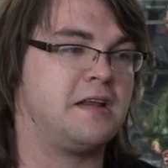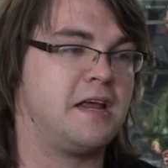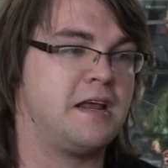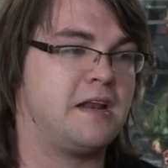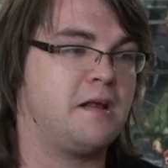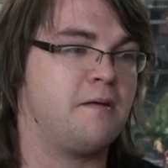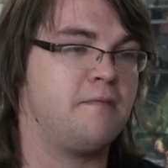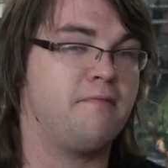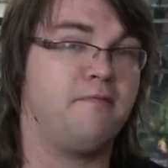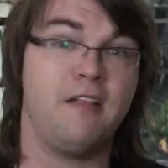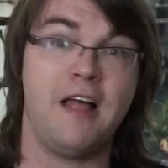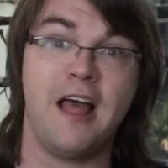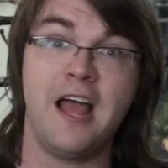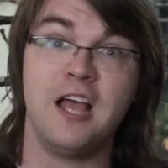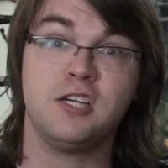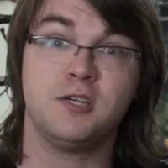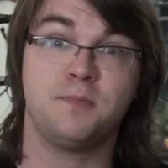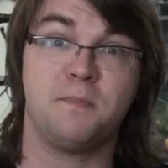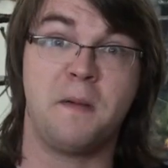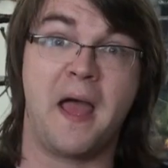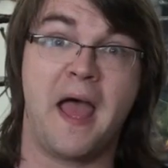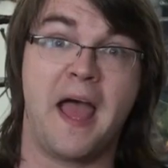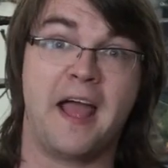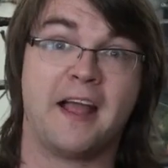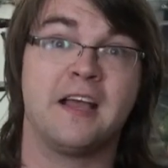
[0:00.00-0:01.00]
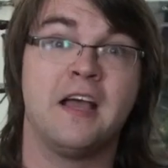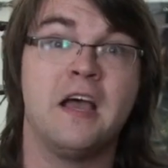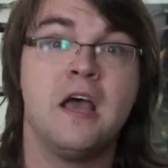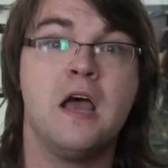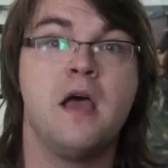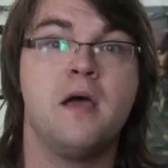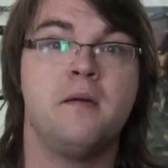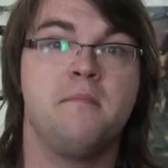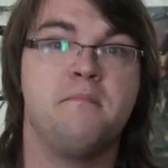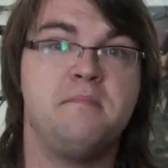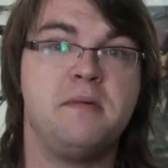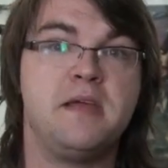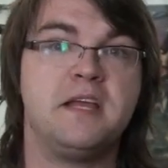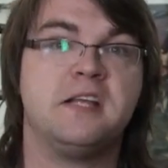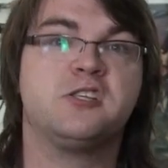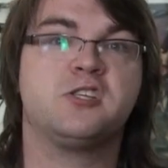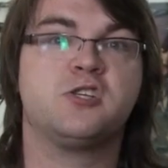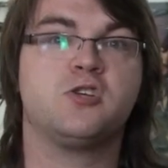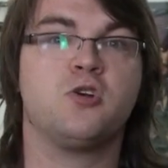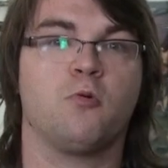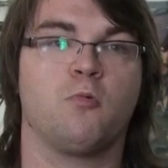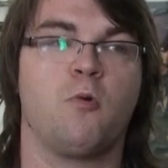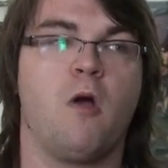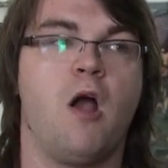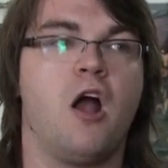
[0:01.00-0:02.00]
in a flashback meets
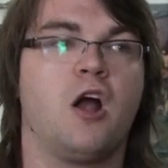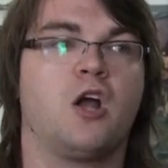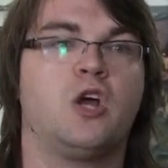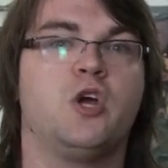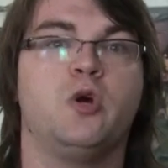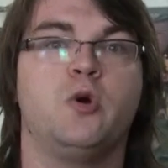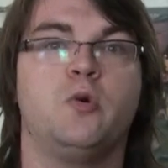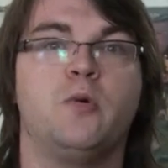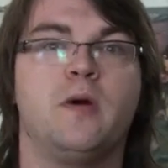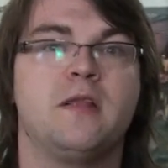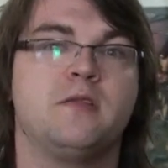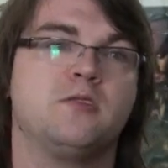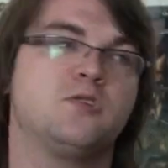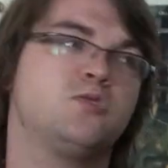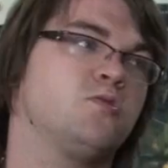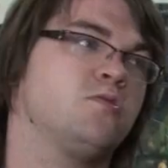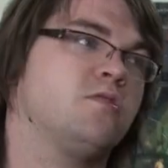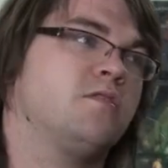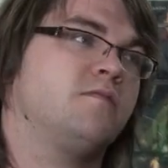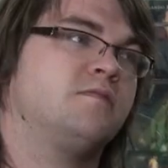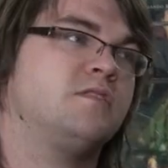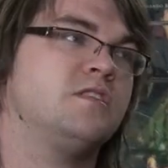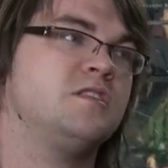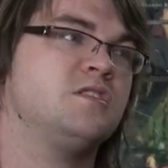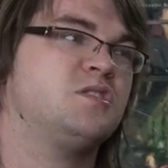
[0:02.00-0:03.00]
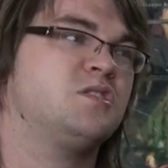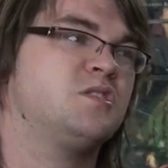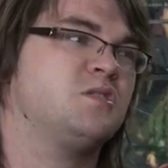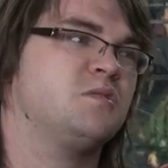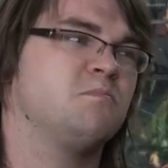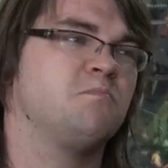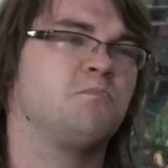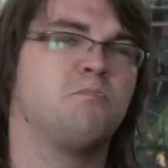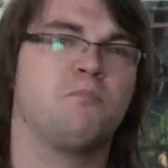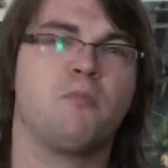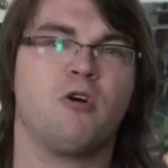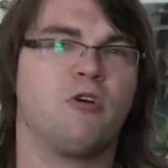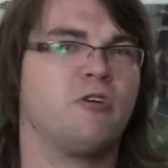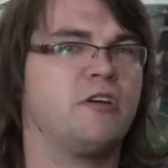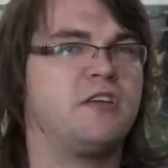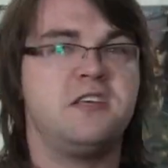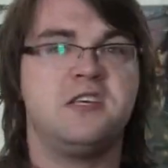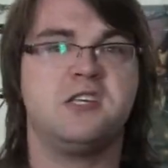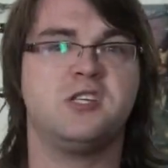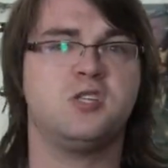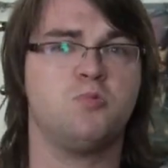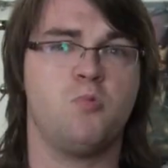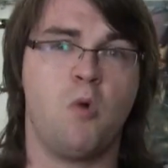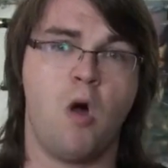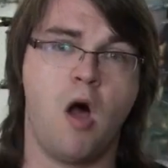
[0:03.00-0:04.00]
Naraku in sort of this murky
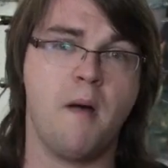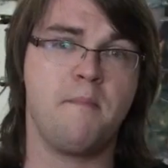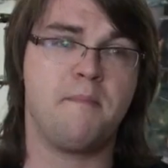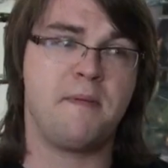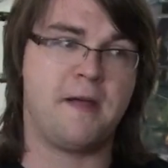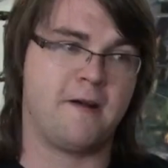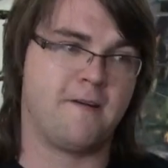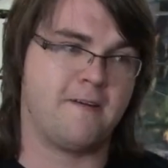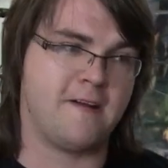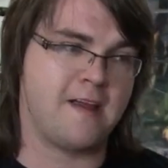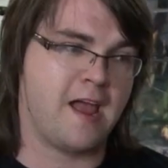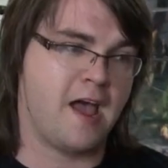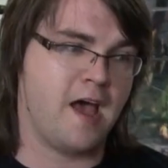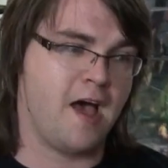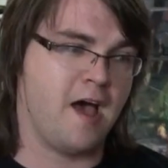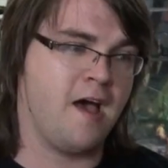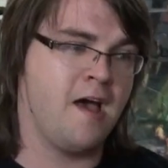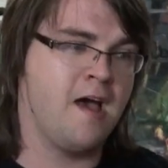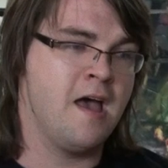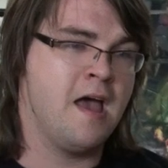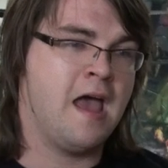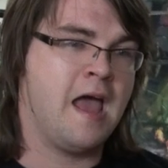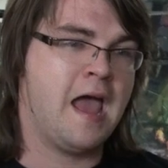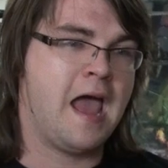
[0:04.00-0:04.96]
swamp area,